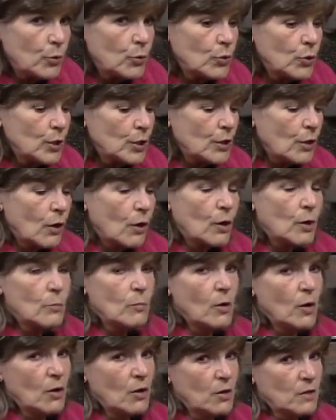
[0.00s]
put our
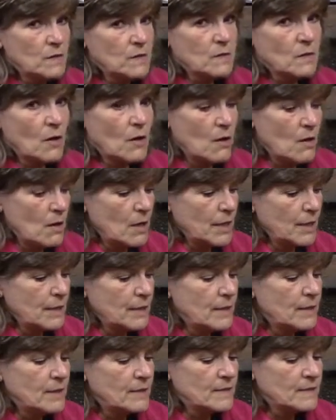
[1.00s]
balls
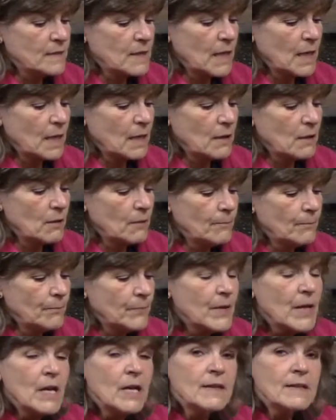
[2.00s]
on the scale.
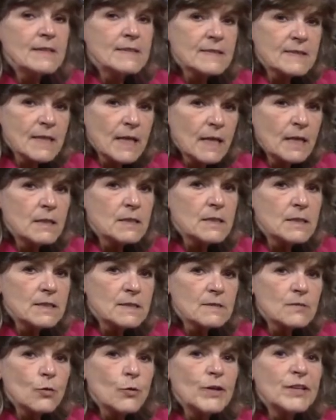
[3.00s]
The scale
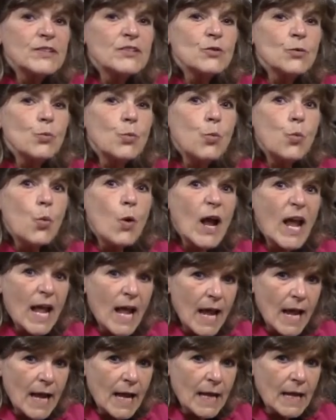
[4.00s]
is going to
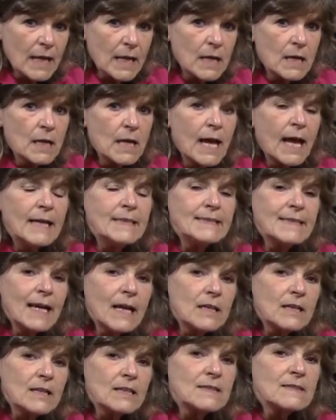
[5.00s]
weigh and
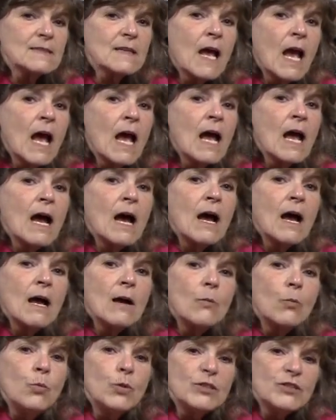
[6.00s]
tell us
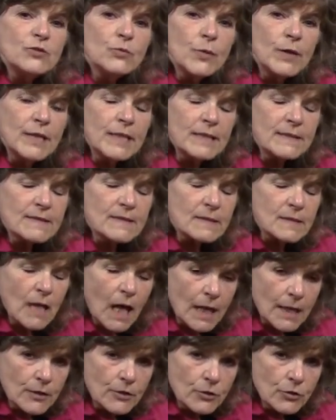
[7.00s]
which one is
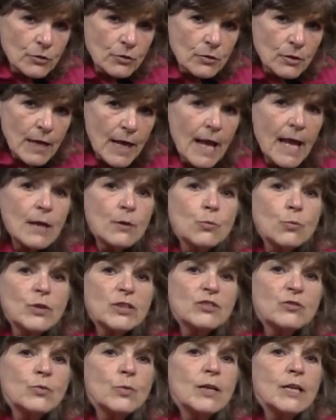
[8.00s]
lighter and
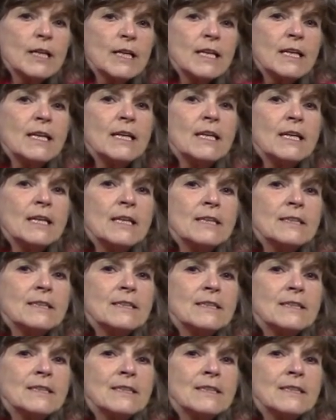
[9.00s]
which one is